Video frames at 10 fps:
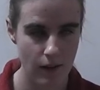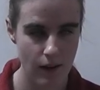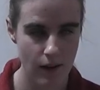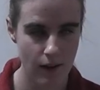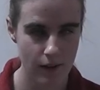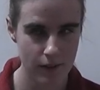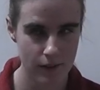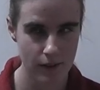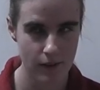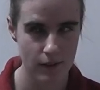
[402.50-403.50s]

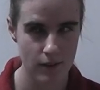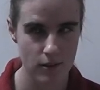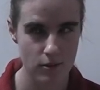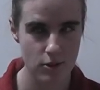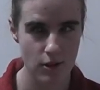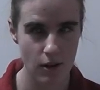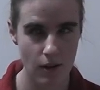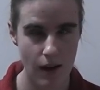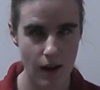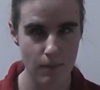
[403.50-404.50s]
And so
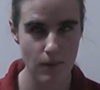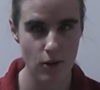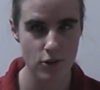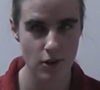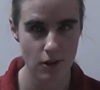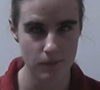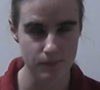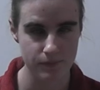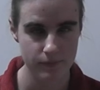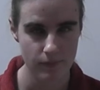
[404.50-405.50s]
I'm also
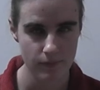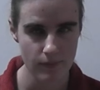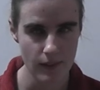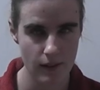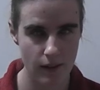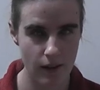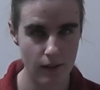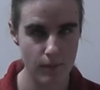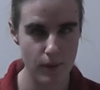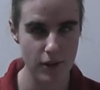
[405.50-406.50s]

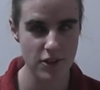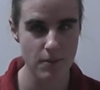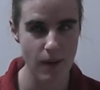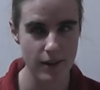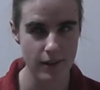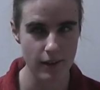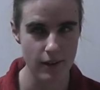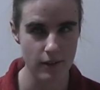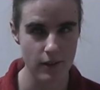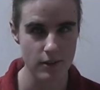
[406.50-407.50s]
participating
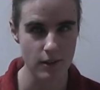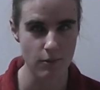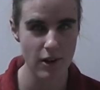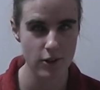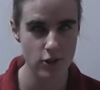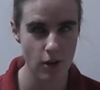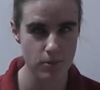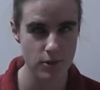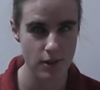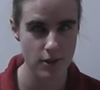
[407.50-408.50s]
in some
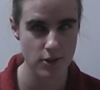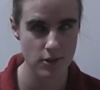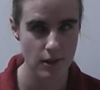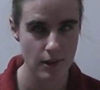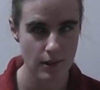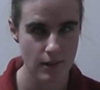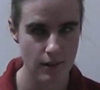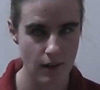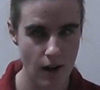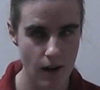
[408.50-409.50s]
workshops this
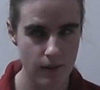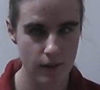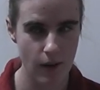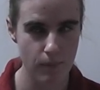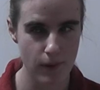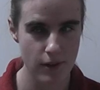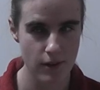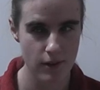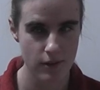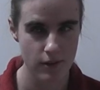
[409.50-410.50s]

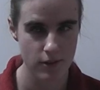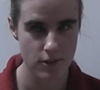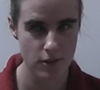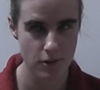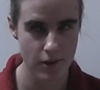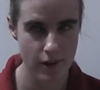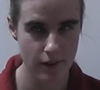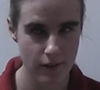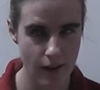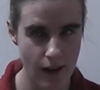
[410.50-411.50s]
company is
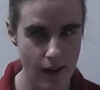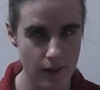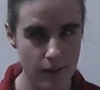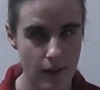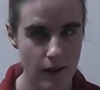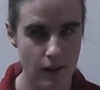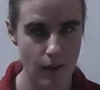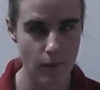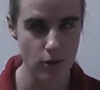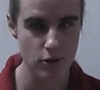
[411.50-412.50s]
doing, and
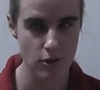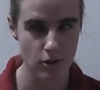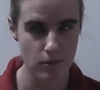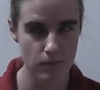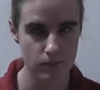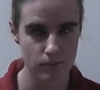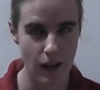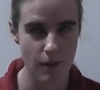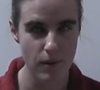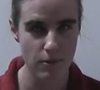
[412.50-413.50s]
I'm also
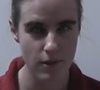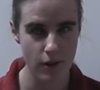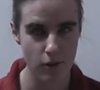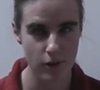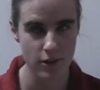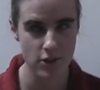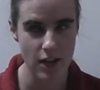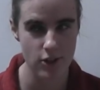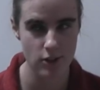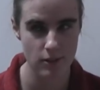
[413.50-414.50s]
helping with the
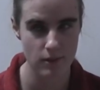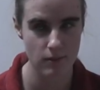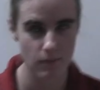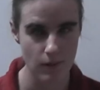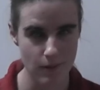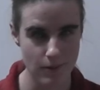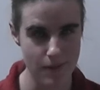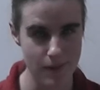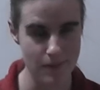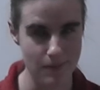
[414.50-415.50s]
organization, with
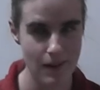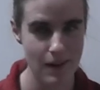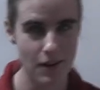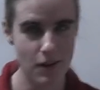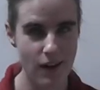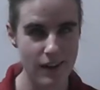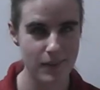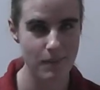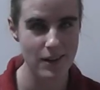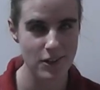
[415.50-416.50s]
the
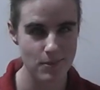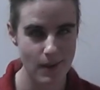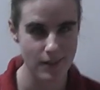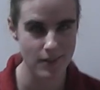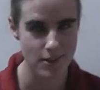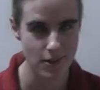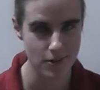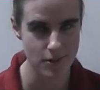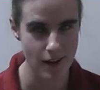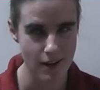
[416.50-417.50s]
event management, so
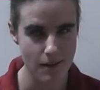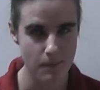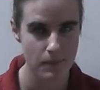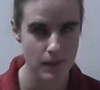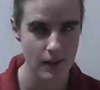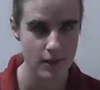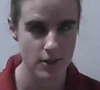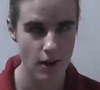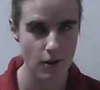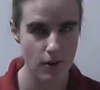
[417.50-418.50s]
to say.
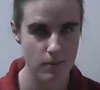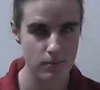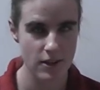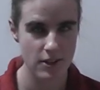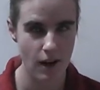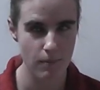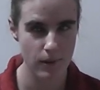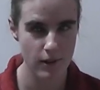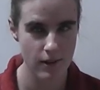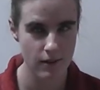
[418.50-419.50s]
So this
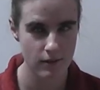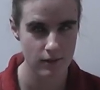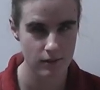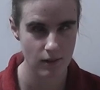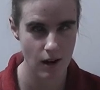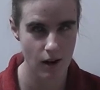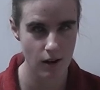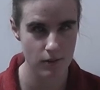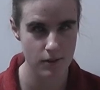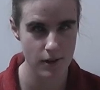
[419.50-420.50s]
company,
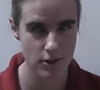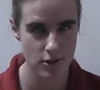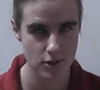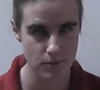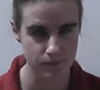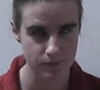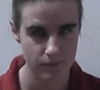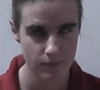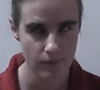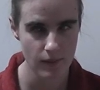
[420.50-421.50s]
this
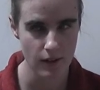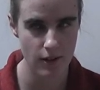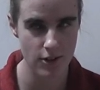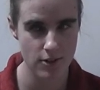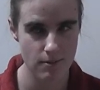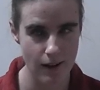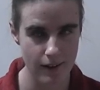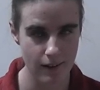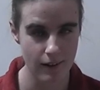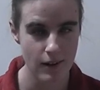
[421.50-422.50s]
is
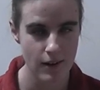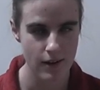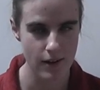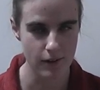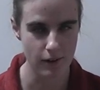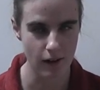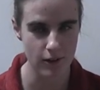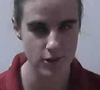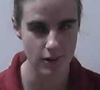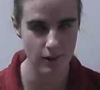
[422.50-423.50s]
like a
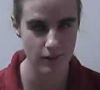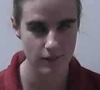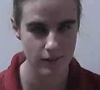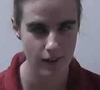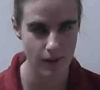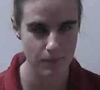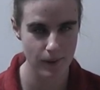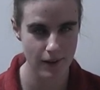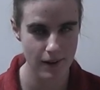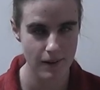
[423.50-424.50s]
intercultural
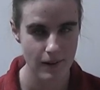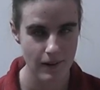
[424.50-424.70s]
company,